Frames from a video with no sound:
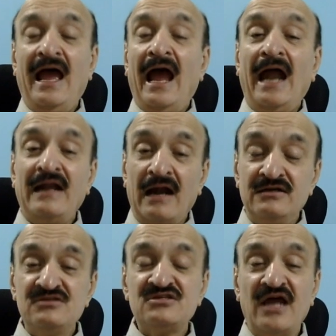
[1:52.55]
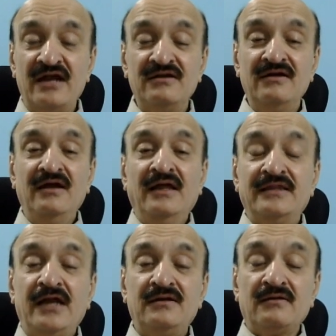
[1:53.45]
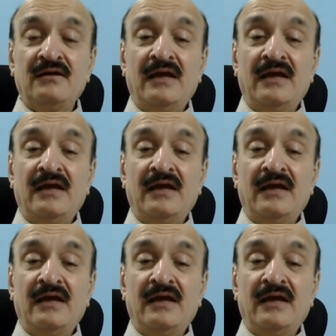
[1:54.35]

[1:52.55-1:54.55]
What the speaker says: and understand that